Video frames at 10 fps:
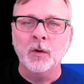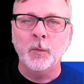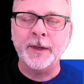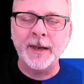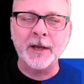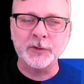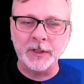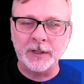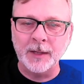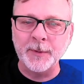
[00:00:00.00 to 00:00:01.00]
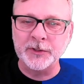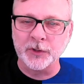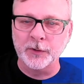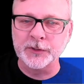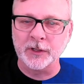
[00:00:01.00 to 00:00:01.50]
we can actually limit
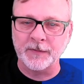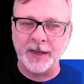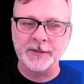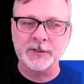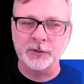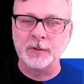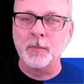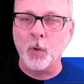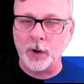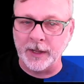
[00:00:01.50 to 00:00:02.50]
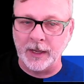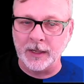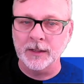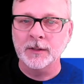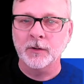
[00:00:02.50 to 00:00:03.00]
drone surveys to the
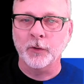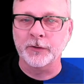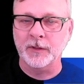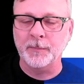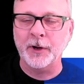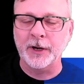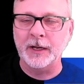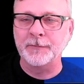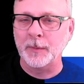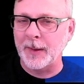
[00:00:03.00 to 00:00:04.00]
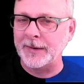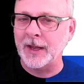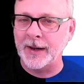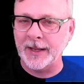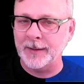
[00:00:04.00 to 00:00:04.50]
morning or to the period from about
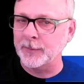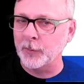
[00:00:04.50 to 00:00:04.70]
9 a.m.